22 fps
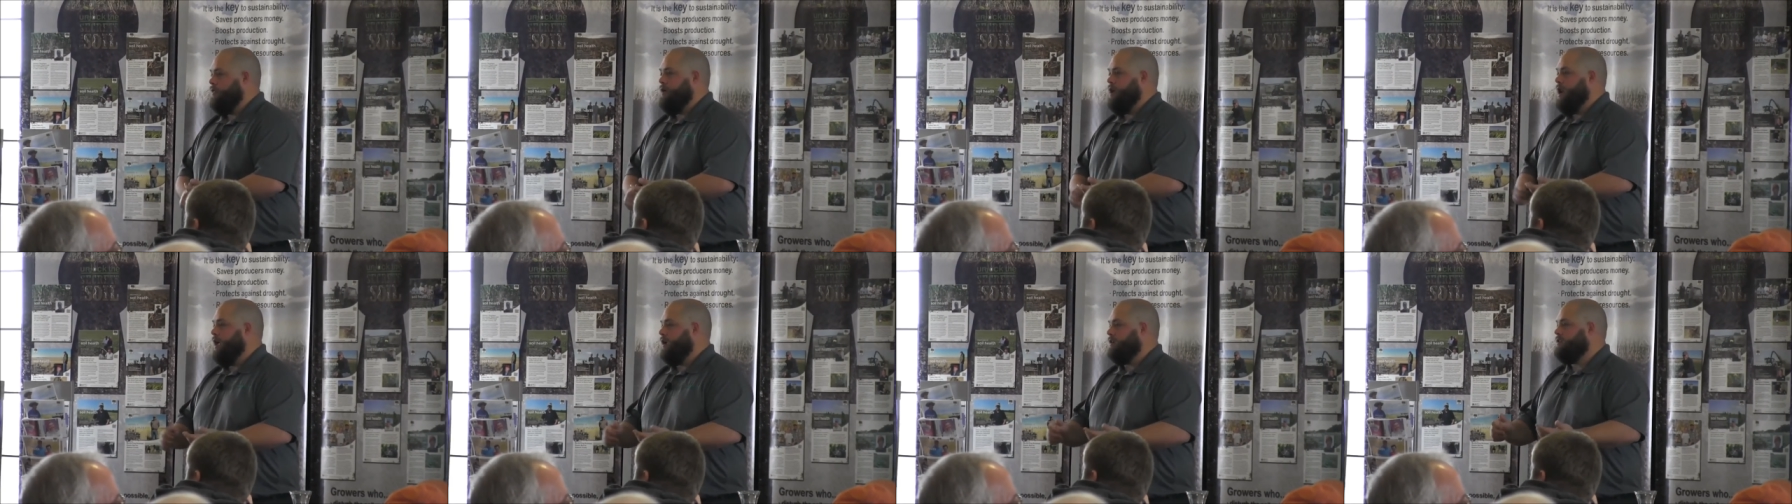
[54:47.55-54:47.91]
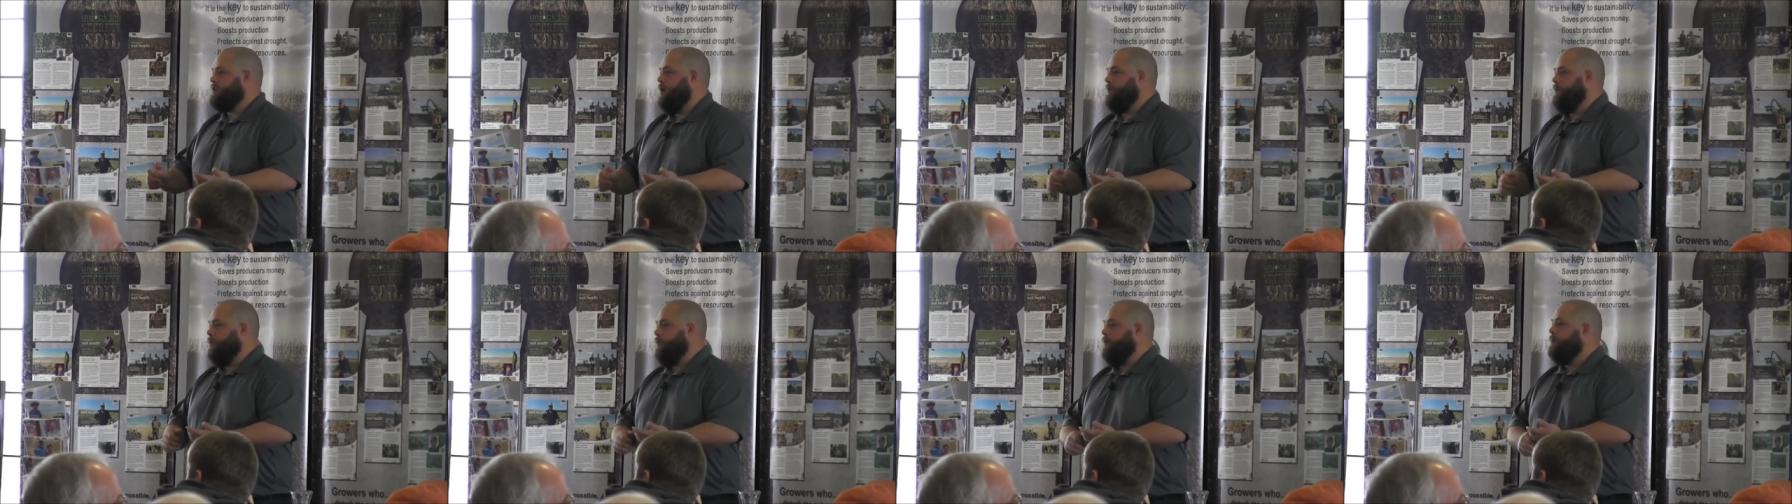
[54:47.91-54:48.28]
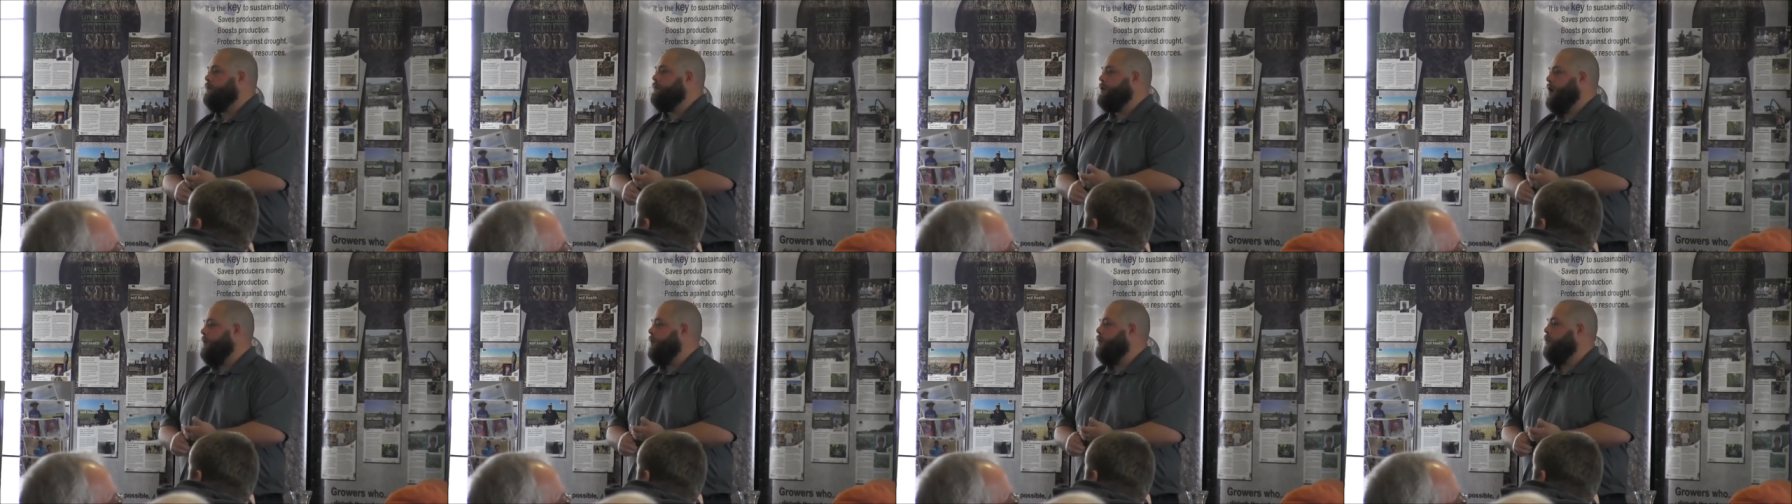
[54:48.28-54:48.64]
the next couple
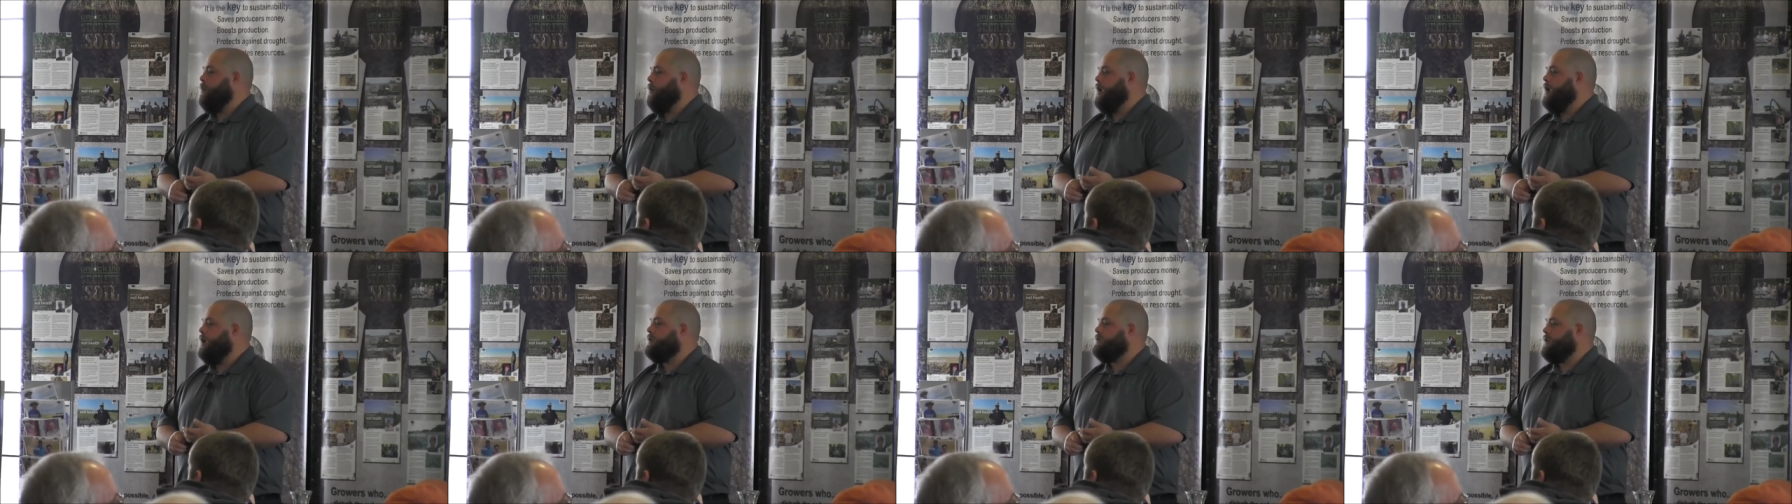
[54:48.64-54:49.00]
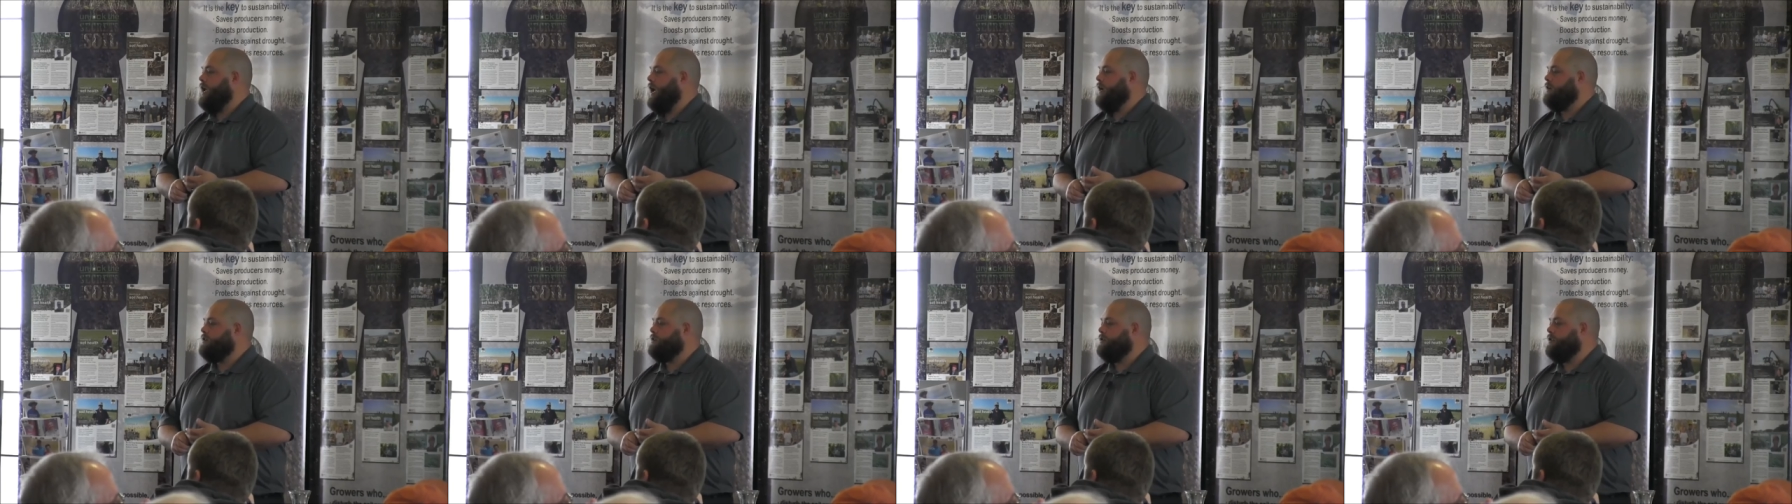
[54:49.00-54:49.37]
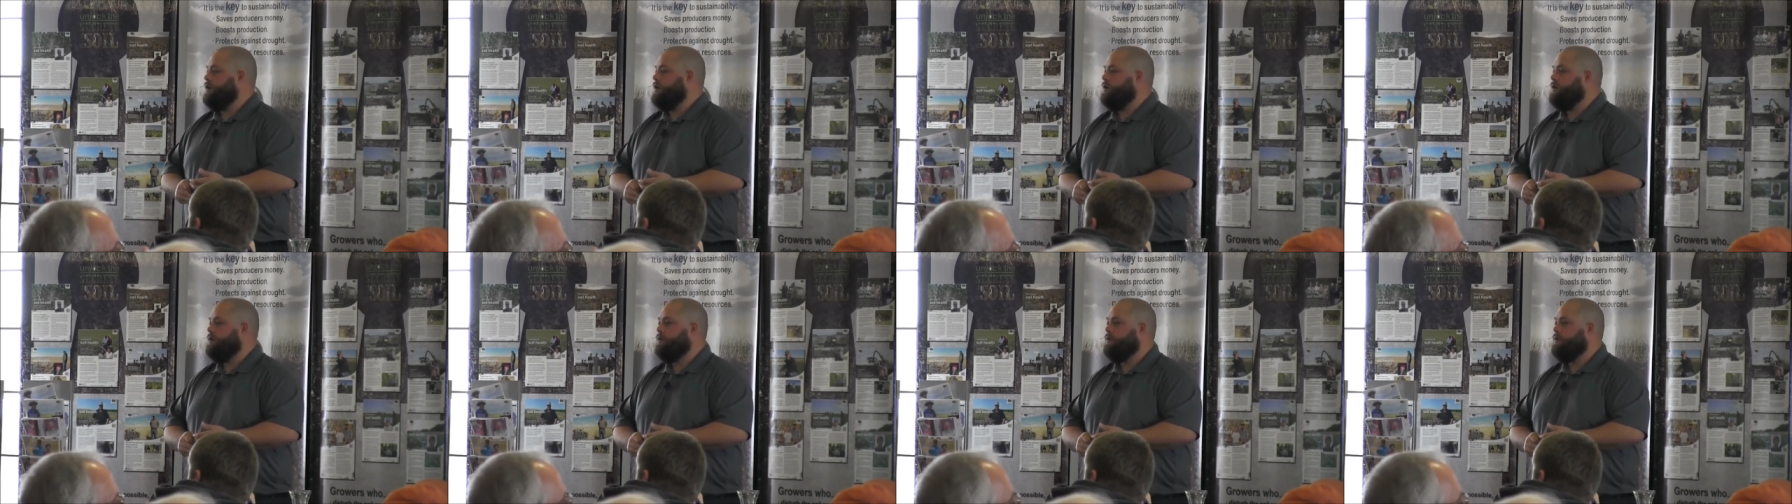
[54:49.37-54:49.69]
couple weeks, actually.